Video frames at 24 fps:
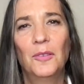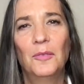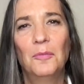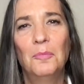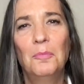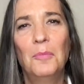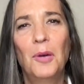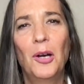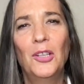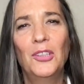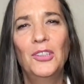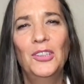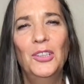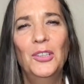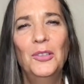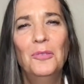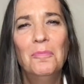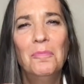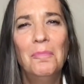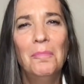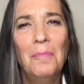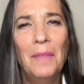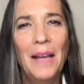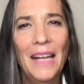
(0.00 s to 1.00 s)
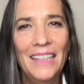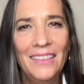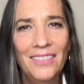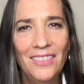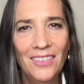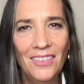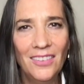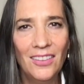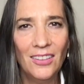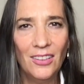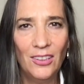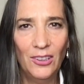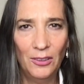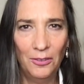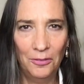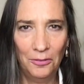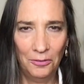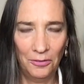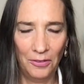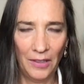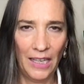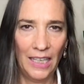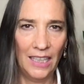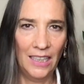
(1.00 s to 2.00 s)
monumental
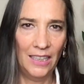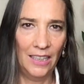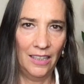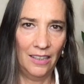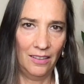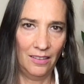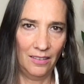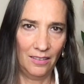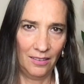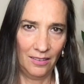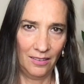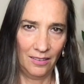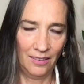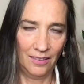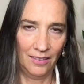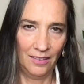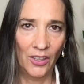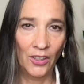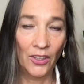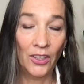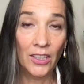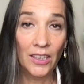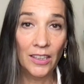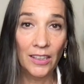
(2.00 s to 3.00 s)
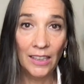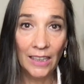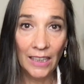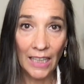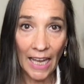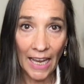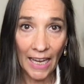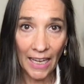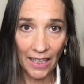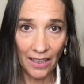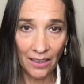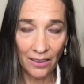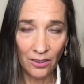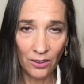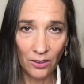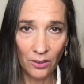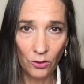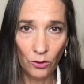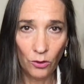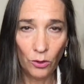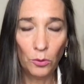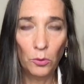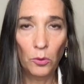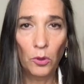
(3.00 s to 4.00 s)
failures that led
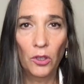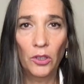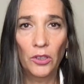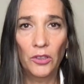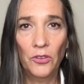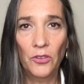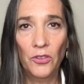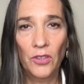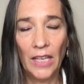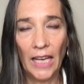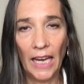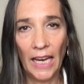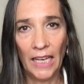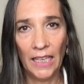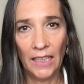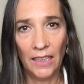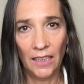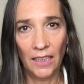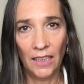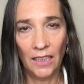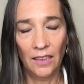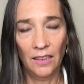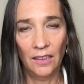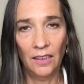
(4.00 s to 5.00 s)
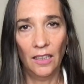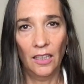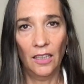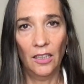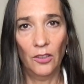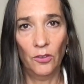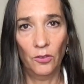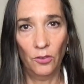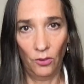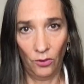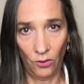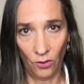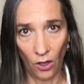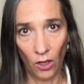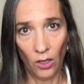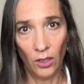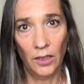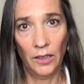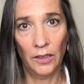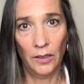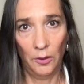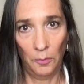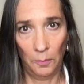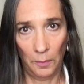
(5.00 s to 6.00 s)
towards gaining a
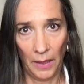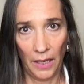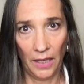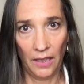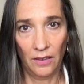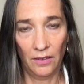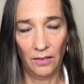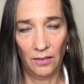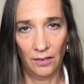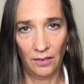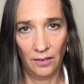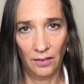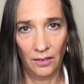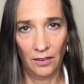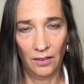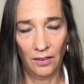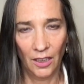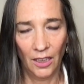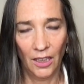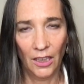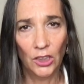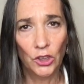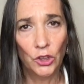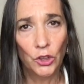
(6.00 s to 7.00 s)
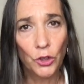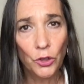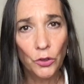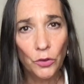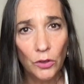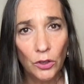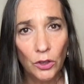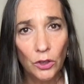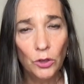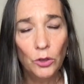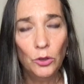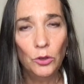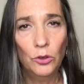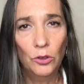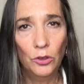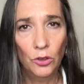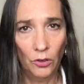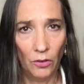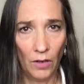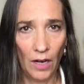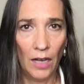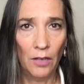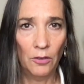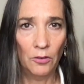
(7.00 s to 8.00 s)
solid base, a true
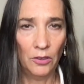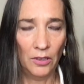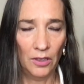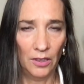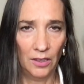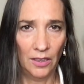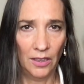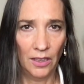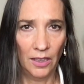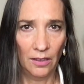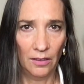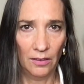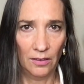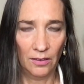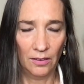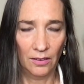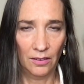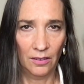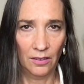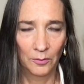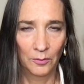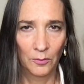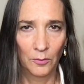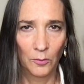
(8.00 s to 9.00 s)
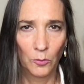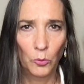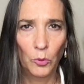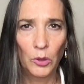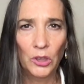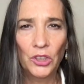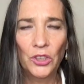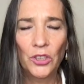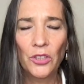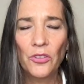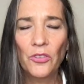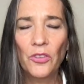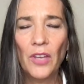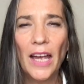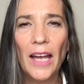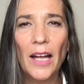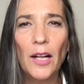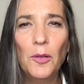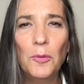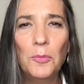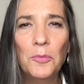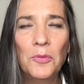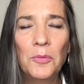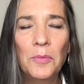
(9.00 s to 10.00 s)
groundedness which has
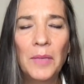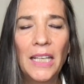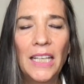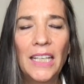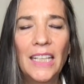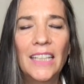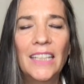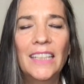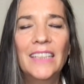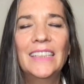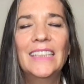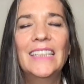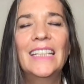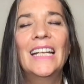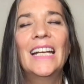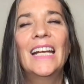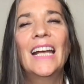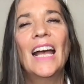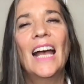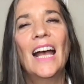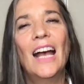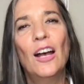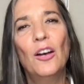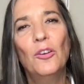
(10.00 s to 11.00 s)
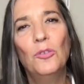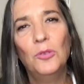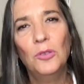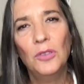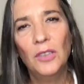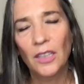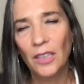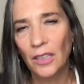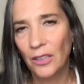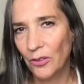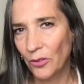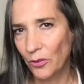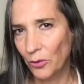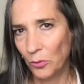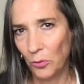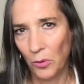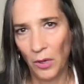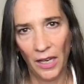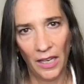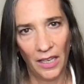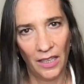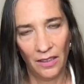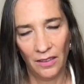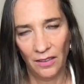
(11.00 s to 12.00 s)
helped me in countless
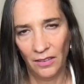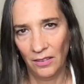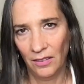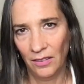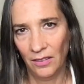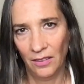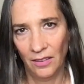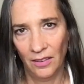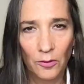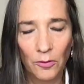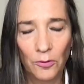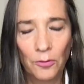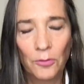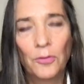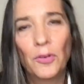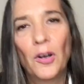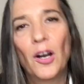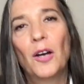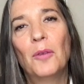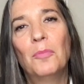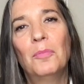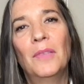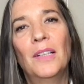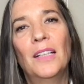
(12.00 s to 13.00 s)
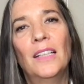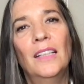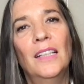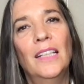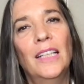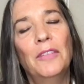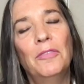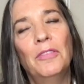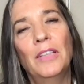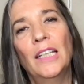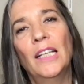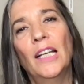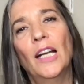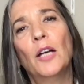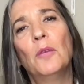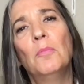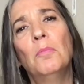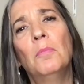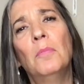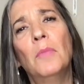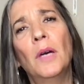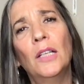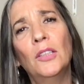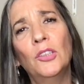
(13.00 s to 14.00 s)
ways from living a
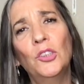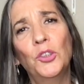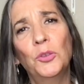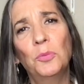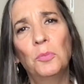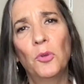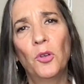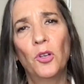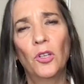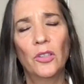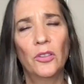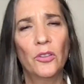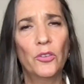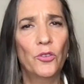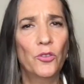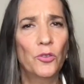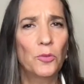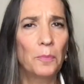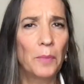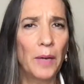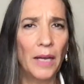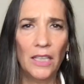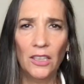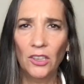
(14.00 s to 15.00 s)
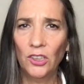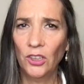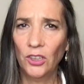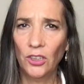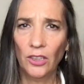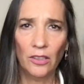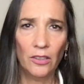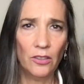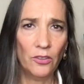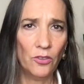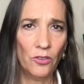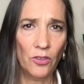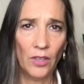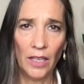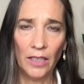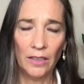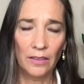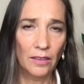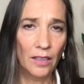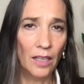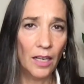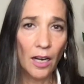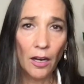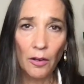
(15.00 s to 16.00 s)
much more spacious
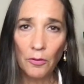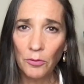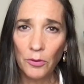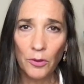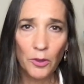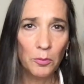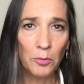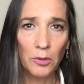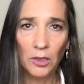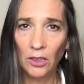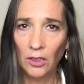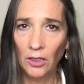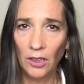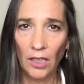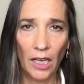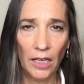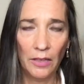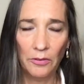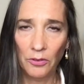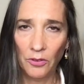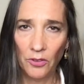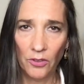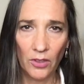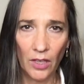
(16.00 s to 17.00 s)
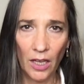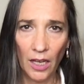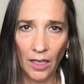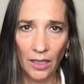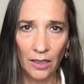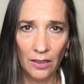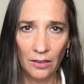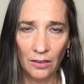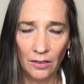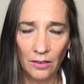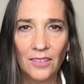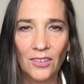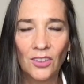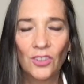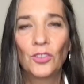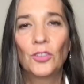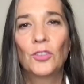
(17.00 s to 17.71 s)
and comfortable lifestyle to